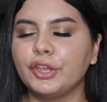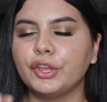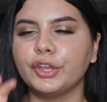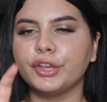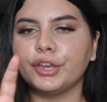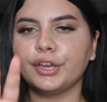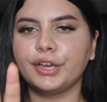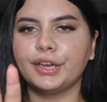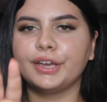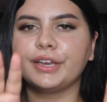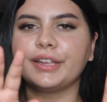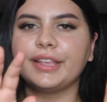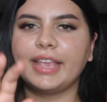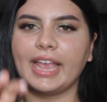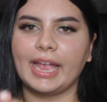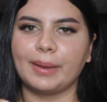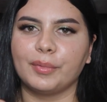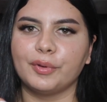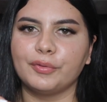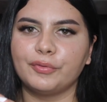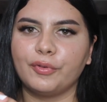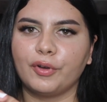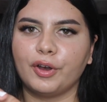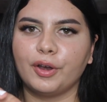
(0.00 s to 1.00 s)
You're here in
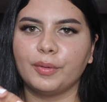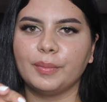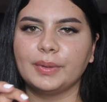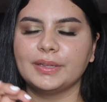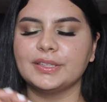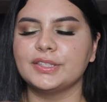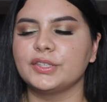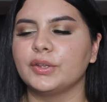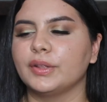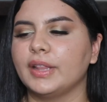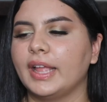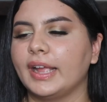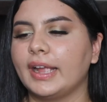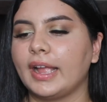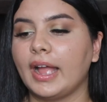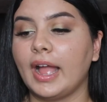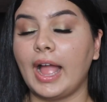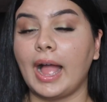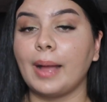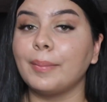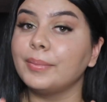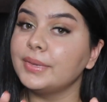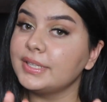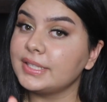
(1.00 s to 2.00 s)
camera form, and so, like,
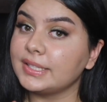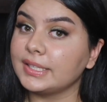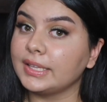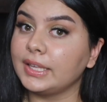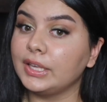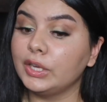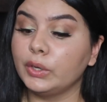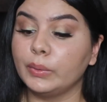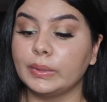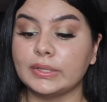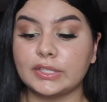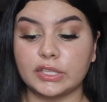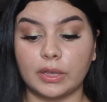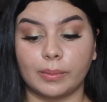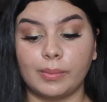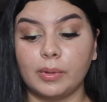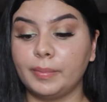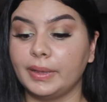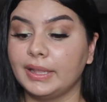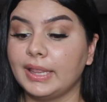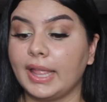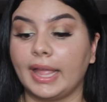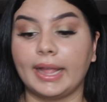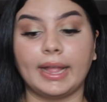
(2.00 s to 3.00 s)
I'm gonna see you, and so I'm
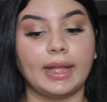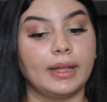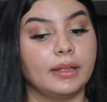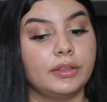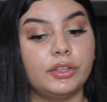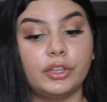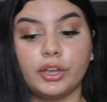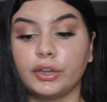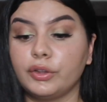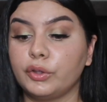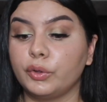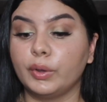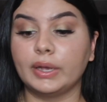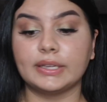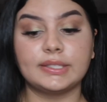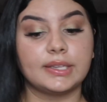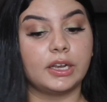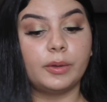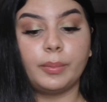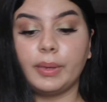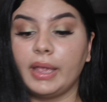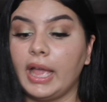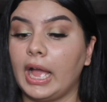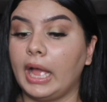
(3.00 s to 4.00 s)
gonna be, like, you guys are
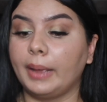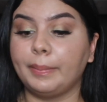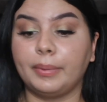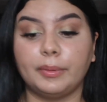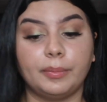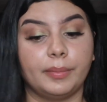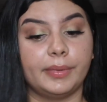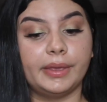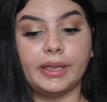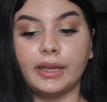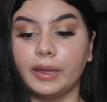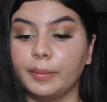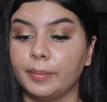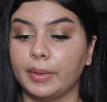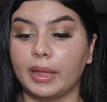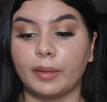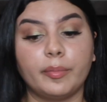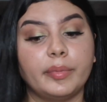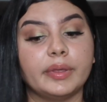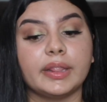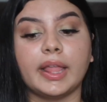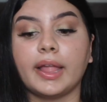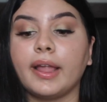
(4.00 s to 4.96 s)
gonna be hyping me up. I'm gonna be,